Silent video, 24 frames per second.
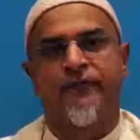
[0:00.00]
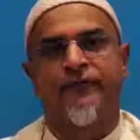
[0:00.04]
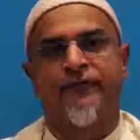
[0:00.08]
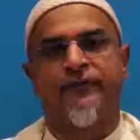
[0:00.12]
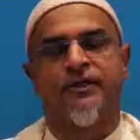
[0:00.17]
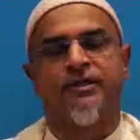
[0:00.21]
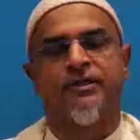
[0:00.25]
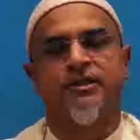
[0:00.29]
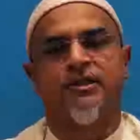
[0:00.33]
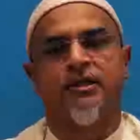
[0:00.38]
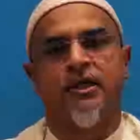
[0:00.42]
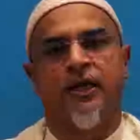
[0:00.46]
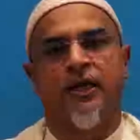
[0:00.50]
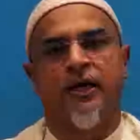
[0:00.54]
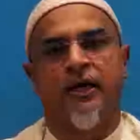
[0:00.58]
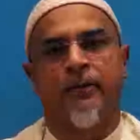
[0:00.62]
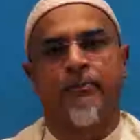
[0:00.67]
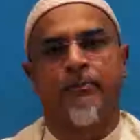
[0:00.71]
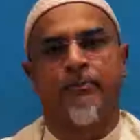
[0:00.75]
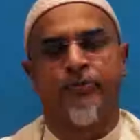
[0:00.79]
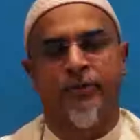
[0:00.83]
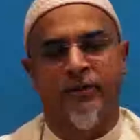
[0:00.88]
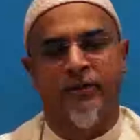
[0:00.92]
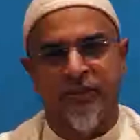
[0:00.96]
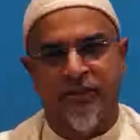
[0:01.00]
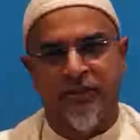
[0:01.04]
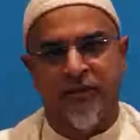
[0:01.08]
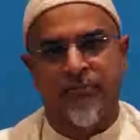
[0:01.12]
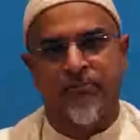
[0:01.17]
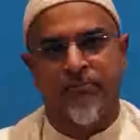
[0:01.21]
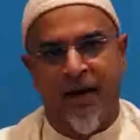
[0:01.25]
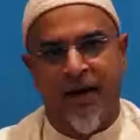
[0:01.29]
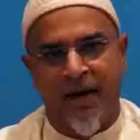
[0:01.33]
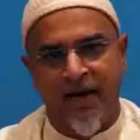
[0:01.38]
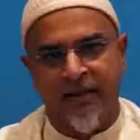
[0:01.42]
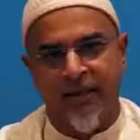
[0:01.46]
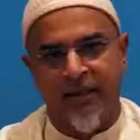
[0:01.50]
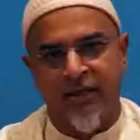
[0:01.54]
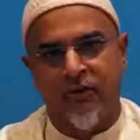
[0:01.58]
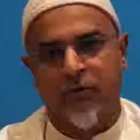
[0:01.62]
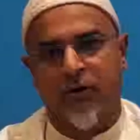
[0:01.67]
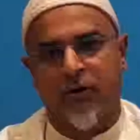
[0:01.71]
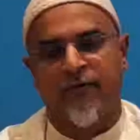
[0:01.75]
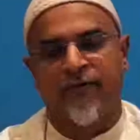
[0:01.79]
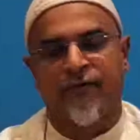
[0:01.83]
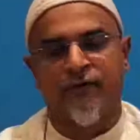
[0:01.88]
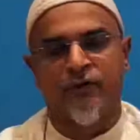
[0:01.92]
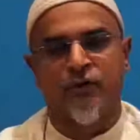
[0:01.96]
of this printed by the
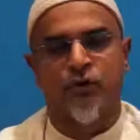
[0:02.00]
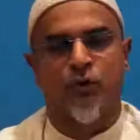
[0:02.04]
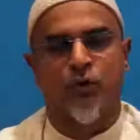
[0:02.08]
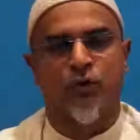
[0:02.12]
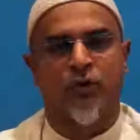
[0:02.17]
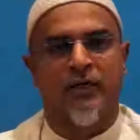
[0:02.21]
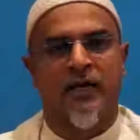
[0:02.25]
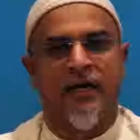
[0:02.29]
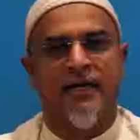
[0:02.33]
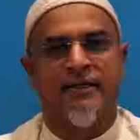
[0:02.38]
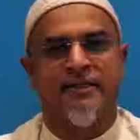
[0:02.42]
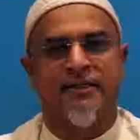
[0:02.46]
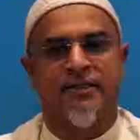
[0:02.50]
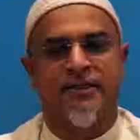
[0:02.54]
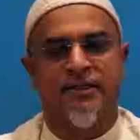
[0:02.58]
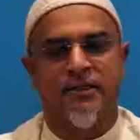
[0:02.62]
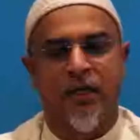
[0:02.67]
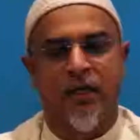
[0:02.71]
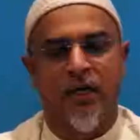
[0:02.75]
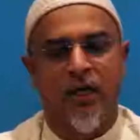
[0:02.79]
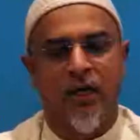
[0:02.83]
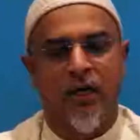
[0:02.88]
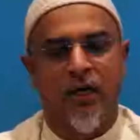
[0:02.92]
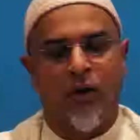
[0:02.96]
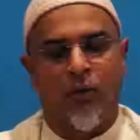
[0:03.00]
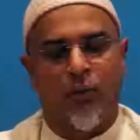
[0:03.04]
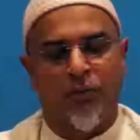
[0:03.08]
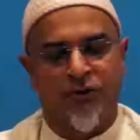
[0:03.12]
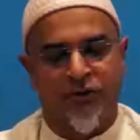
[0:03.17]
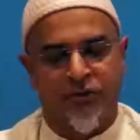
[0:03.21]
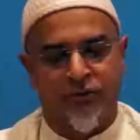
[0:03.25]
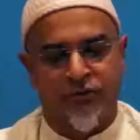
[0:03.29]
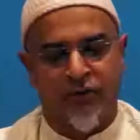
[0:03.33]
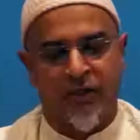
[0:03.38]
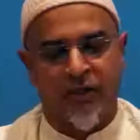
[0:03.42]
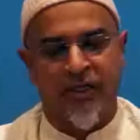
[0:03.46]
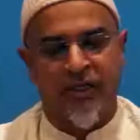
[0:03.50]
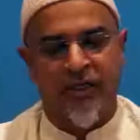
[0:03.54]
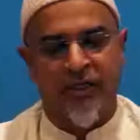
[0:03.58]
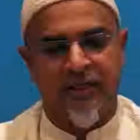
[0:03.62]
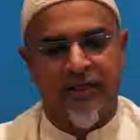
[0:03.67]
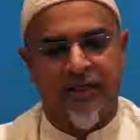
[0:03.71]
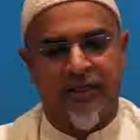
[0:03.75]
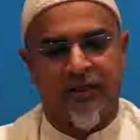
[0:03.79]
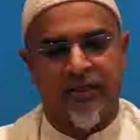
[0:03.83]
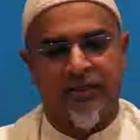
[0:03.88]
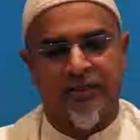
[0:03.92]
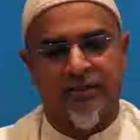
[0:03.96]
conference organizers, which
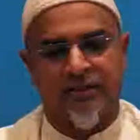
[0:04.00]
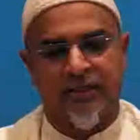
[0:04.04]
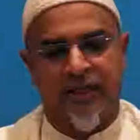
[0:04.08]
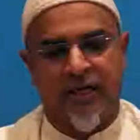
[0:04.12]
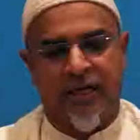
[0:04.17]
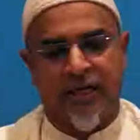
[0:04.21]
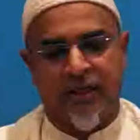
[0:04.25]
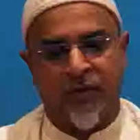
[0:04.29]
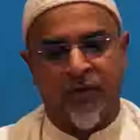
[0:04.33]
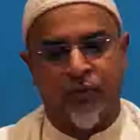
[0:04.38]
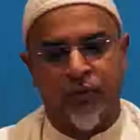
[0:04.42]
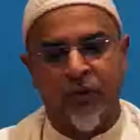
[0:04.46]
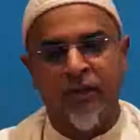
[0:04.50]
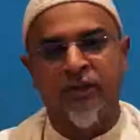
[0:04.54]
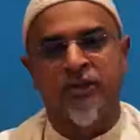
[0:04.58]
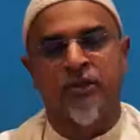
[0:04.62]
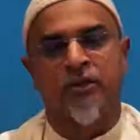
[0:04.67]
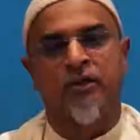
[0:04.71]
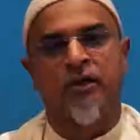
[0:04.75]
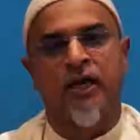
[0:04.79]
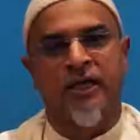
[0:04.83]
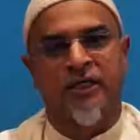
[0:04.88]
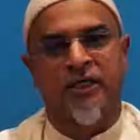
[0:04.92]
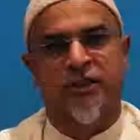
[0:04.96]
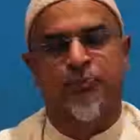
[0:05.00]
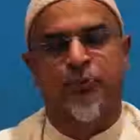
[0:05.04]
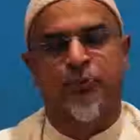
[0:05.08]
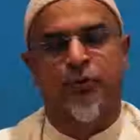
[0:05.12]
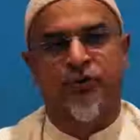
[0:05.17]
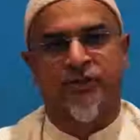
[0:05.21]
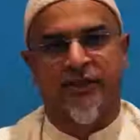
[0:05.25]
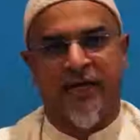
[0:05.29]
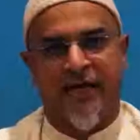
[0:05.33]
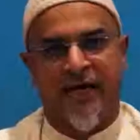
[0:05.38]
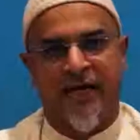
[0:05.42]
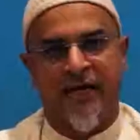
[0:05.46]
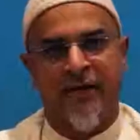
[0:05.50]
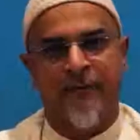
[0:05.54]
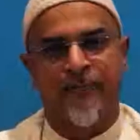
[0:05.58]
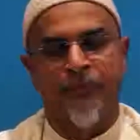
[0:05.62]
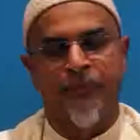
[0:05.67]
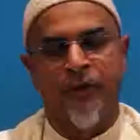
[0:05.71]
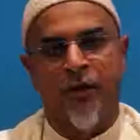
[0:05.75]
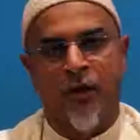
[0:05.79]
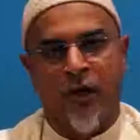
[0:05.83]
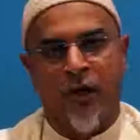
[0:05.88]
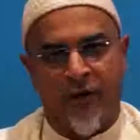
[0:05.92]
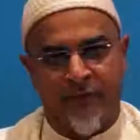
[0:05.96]
really is a written expose
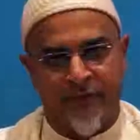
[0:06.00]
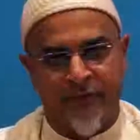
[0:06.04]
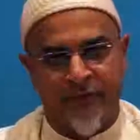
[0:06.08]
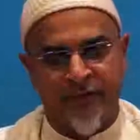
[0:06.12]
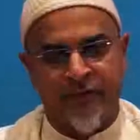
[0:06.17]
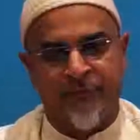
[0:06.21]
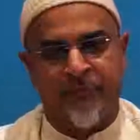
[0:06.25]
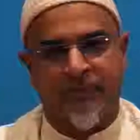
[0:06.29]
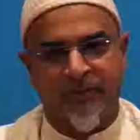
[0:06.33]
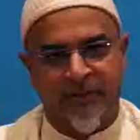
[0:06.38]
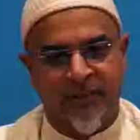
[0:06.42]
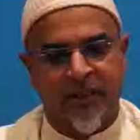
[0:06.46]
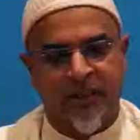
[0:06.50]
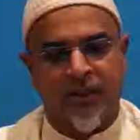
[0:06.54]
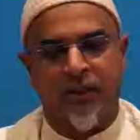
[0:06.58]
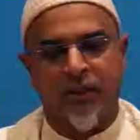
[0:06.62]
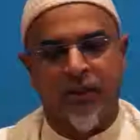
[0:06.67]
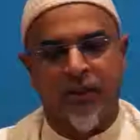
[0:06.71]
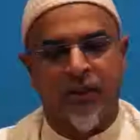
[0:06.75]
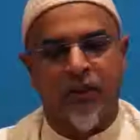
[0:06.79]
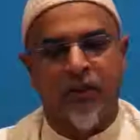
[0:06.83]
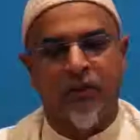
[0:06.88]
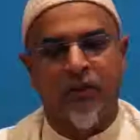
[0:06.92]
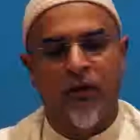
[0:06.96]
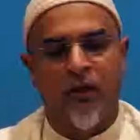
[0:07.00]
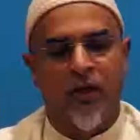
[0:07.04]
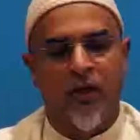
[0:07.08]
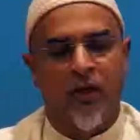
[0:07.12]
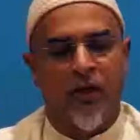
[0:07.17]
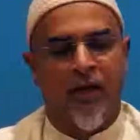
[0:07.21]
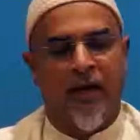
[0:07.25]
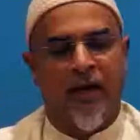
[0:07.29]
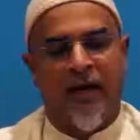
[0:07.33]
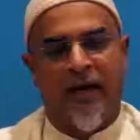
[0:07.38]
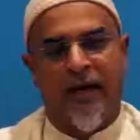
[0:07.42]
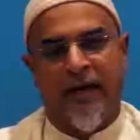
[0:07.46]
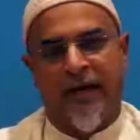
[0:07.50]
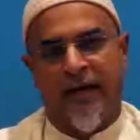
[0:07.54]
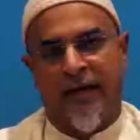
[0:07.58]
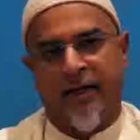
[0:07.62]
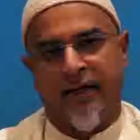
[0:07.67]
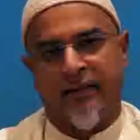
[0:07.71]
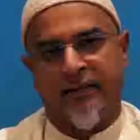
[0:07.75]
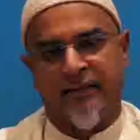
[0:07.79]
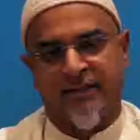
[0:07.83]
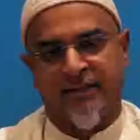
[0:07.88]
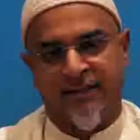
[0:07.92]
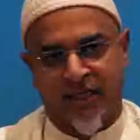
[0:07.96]
of this particular
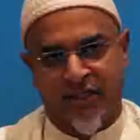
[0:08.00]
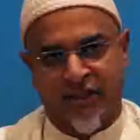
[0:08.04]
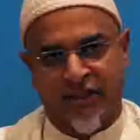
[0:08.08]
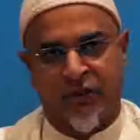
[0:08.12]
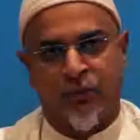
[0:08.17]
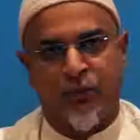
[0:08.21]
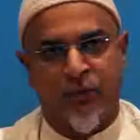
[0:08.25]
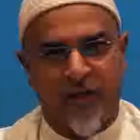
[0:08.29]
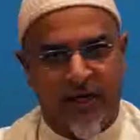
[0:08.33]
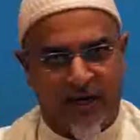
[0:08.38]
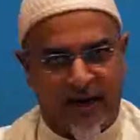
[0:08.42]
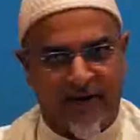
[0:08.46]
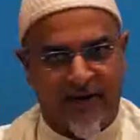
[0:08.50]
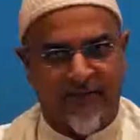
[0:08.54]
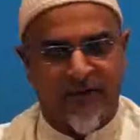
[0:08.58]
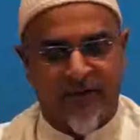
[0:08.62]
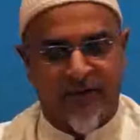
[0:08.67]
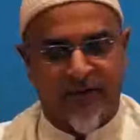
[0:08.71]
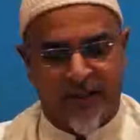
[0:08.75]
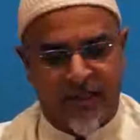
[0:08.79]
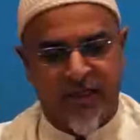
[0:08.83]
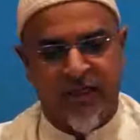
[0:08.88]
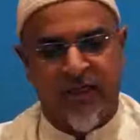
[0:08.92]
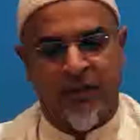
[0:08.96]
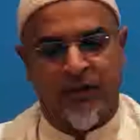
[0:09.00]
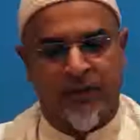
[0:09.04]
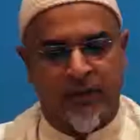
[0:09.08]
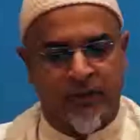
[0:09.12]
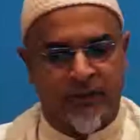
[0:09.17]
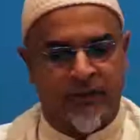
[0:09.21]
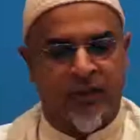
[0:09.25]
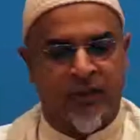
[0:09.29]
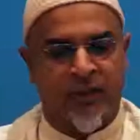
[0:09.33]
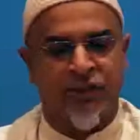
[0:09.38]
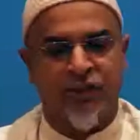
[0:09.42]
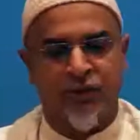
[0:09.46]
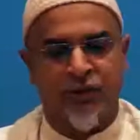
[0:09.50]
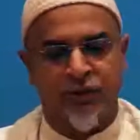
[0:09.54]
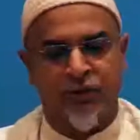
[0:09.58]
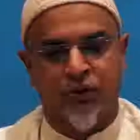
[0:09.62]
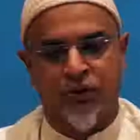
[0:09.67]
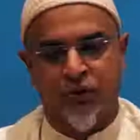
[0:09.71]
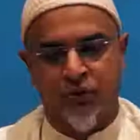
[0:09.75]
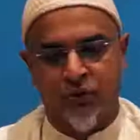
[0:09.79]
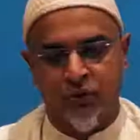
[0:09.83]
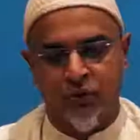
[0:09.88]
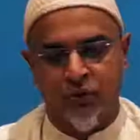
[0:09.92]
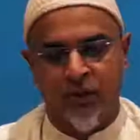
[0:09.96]
discussion we are having here in relation
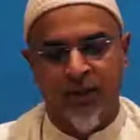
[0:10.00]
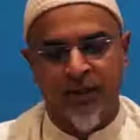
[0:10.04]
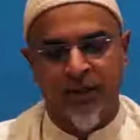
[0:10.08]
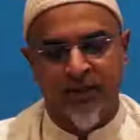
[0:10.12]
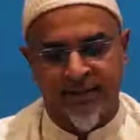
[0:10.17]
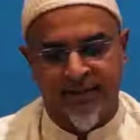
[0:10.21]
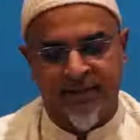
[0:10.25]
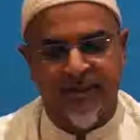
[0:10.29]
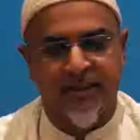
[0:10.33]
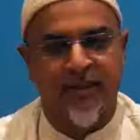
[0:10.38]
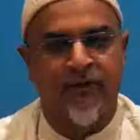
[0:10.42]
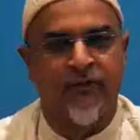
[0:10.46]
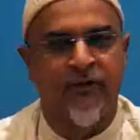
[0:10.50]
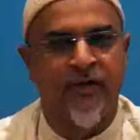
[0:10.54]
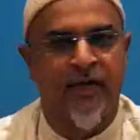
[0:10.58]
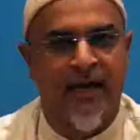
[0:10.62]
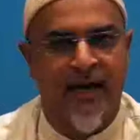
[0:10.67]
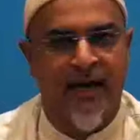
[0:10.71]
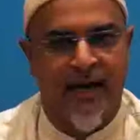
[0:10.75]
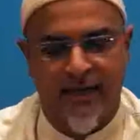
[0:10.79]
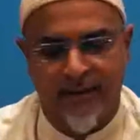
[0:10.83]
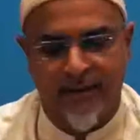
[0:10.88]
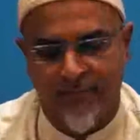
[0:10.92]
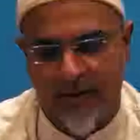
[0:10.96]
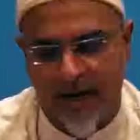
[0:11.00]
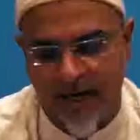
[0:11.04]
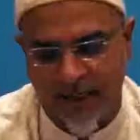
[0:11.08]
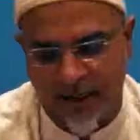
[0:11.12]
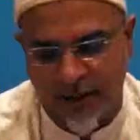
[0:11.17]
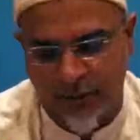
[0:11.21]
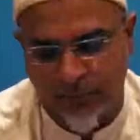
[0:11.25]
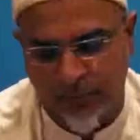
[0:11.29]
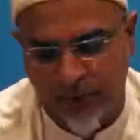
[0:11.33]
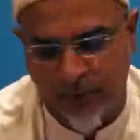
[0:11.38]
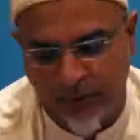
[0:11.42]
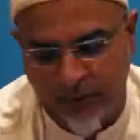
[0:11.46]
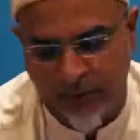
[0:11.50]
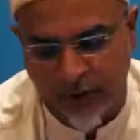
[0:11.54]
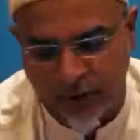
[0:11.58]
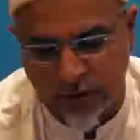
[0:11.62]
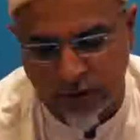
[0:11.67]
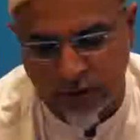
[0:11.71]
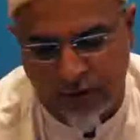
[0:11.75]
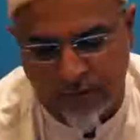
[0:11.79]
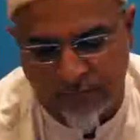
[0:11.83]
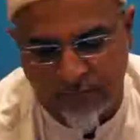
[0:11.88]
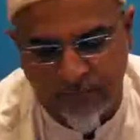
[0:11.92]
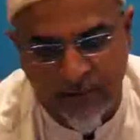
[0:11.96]
to Syria, and my
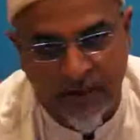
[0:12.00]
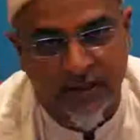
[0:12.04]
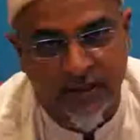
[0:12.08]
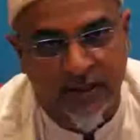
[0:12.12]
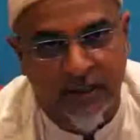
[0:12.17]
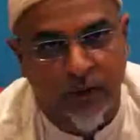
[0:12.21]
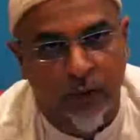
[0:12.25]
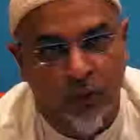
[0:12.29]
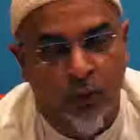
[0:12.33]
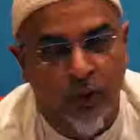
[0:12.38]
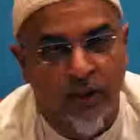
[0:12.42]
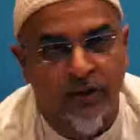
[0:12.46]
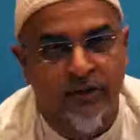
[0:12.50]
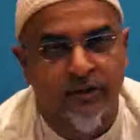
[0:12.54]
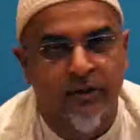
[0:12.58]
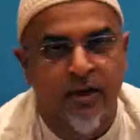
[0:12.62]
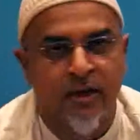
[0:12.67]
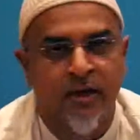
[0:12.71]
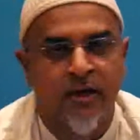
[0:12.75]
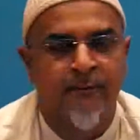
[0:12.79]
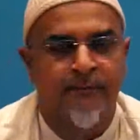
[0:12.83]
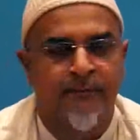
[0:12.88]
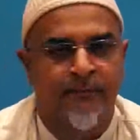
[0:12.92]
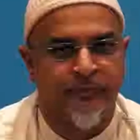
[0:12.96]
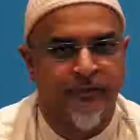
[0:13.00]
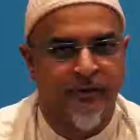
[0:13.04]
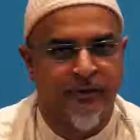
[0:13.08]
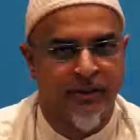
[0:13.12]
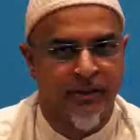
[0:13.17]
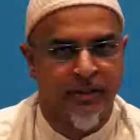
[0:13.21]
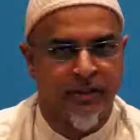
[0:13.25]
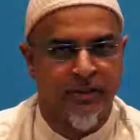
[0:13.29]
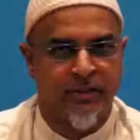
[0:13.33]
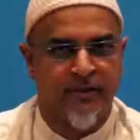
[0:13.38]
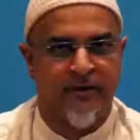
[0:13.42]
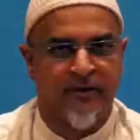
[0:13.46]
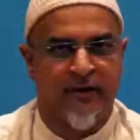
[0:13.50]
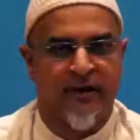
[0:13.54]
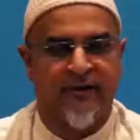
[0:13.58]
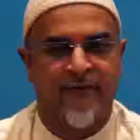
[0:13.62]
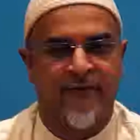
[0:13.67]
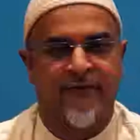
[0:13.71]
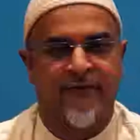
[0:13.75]
experience of meeting with the